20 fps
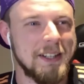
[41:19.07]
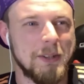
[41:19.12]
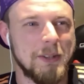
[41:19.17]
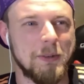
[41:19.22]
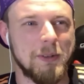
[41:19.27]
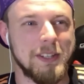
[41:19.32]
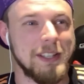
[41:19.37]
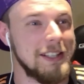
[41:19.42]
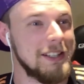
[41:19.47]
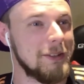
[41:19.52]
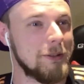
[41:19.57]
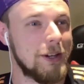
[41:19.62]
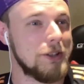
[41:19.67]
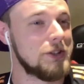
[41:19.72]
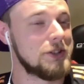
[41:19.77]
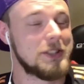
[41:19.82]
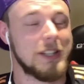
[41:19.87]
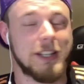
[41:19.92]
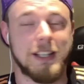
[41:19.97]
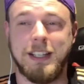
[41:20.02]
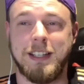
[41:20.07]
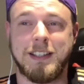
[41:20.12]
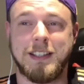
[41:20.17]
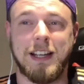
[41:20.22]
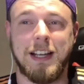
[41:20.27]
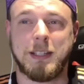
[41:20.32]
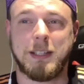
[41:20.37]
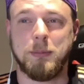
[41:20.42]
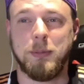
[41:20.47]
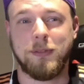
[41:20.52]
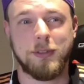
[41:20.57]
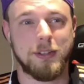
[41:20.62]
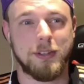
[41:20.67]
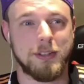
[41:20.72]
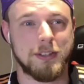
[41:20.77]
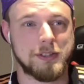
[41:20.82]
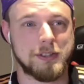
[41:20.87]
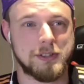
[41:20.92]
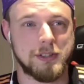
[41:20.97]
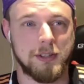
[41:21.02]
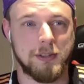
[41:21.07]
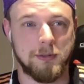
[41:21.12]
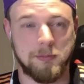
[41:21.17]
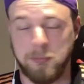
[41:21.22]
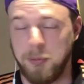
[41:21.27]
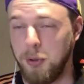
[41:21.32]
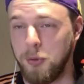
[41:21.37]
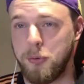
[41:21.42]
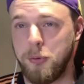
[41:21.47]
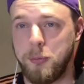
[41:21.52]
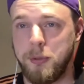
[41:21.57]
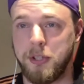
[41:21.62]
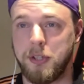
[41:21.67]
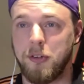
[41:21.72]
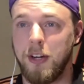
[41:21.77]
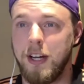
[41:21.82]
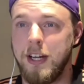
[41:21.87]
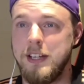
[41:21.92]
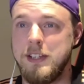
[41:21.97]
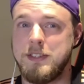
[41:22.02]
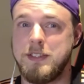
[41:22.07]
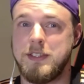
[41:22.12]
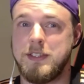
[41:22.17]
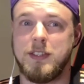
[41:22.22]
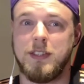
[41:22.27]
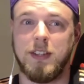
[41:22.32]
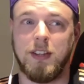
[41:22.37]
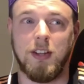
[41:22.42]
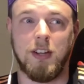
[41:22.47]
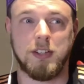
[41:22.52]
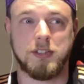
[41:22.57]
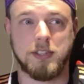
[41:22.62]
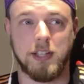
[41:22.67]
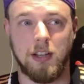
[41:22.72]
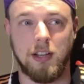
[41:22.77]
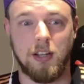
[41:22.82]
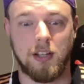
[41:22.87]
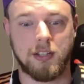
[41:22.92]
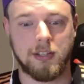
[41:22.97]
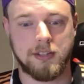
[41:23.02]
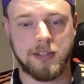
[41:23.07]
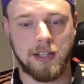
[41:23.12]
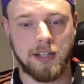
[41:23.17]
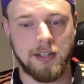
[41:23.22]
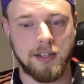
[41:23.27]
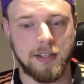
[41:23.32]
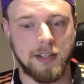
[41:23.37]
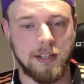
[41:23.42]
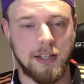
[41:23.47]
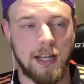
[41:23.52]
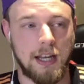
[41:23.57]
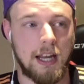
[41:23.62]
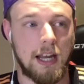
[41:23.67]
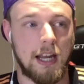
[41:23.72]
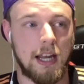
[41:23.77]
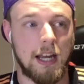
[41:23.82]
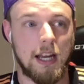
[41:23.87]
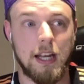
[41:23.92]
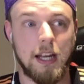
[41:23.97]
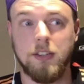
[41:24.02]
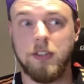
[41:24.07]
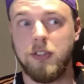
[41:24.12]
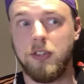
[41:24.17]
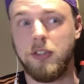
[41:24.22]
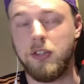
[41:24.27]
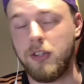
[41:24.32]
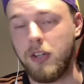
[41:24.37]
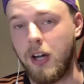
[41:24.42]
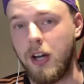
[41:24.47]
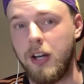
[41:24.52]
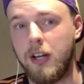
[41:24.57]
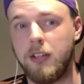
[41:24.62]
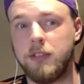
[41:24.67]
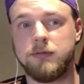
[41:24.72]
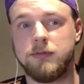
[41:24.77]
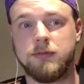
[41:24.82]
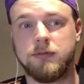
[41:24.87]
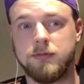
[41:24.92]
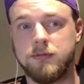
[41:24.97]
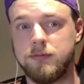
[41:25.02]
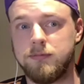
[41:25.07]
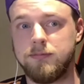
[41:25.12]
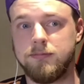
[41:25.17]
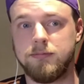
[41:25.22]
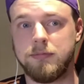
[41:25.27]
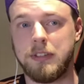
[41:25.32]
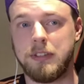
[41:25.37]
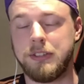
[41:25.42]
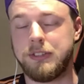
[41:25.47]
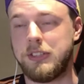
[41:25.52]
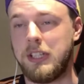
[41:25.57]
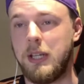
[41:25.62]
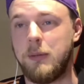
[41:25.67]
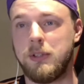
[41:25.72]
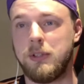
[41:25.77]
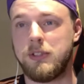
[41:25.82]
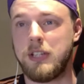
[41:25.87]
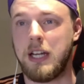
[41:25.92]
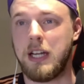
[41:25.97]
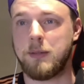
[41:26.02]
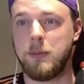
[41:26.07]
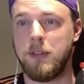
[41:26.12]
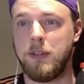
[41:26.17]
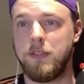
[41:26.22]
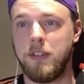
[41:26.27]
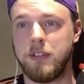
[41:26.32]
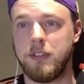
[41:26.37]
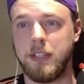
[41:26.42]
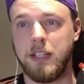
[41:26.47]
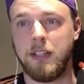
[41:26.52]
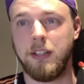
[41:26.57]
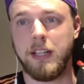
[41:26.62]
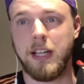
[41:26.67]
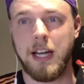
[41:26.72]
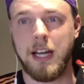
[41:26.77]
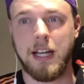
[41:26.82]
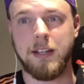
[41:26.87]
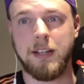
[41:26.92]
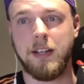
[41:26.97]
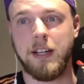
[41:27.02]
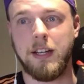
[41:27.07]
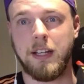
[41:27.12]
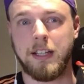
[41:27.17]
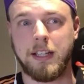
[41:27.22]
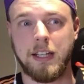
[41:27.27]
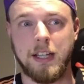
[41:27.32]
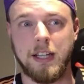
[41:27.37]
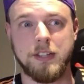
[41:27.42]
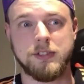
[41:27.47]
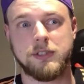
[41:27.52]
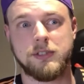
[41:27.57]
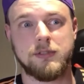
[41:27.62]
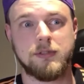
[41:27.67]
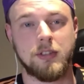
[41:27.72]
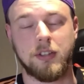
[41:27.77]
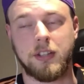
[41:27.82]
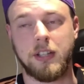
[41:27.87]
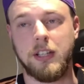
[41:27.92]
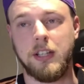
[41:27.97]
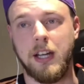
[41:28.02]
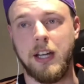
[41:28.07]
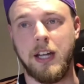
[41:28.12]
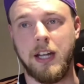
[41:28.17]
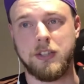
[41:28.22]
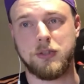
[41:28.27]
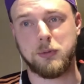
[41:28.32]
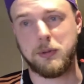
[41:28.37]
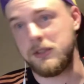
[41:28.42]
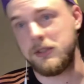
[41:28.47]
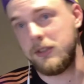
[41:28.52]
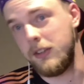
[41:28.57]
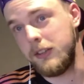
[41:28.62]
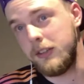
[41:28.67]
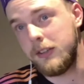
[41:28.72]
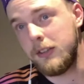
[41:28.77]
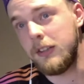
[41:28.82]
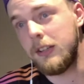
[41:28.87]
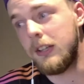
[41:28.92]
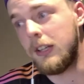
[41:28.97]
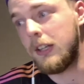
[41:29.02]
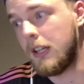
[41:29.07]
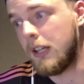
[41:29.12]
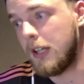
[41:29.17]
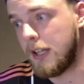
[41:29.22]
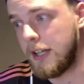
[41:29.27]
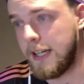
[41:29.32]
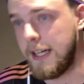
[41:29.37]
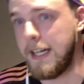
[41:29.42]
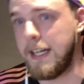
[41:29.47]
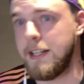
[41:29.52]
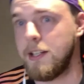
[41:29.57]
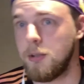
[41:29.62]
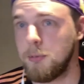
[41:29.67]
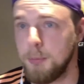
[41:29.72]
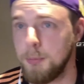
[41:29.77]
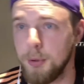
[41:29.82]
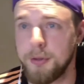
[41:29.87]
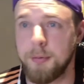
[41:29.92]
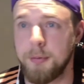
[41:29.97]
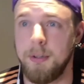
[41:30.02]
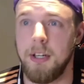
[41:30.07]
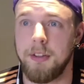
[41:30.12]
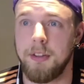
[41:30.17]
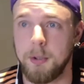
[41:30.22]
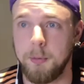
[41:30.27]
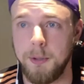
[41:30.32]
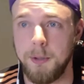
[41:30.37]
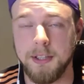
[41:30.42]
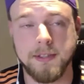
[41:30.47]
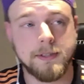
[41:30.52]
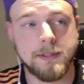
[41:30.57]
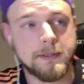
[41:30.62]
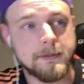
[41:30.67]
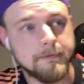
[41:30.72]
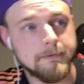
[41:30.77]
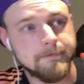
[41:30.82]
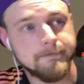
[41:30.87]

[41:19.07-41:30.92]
We need a register and an attacking midfielder, so both would be great alongside Locatelli, and you got the same exact midfield Italy had against Turkey and Switzerland. And they're both 3-0 wins.